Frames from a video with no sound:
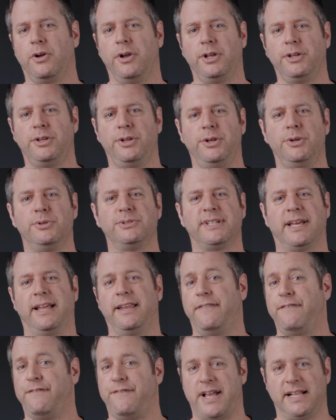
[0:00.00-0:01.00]
going to use
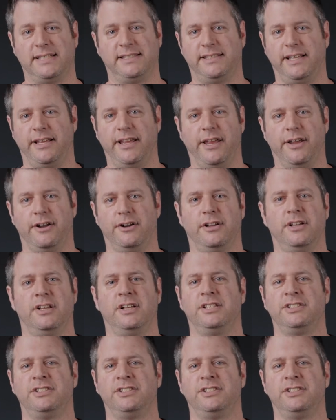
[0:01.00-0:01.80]
any fancy gear,